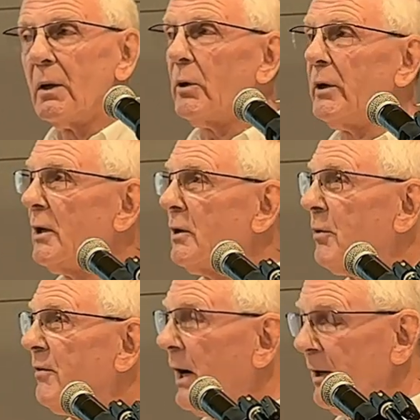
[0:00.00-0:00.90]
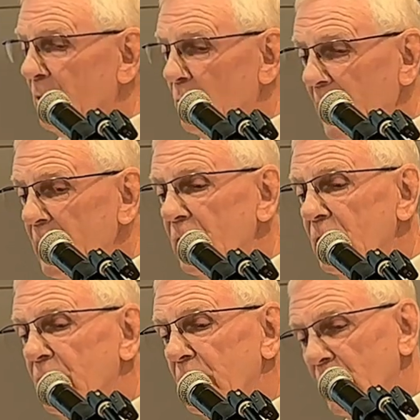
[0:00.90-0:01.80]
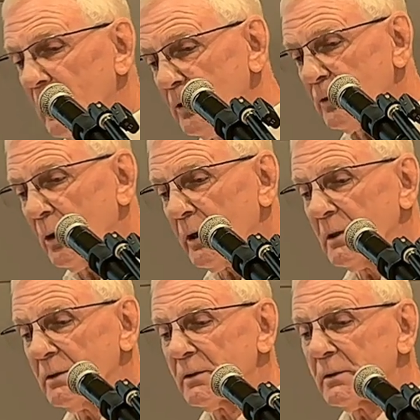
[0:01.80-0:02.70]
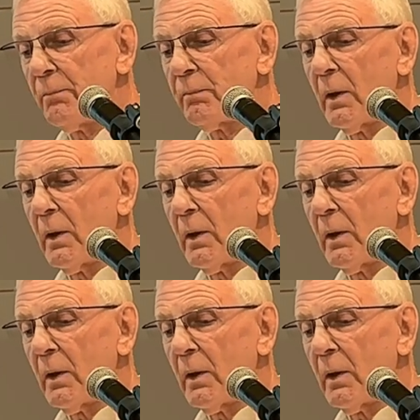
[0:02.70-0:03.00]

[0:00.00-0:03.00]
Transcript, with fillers: We need to provide for renters, for service workers,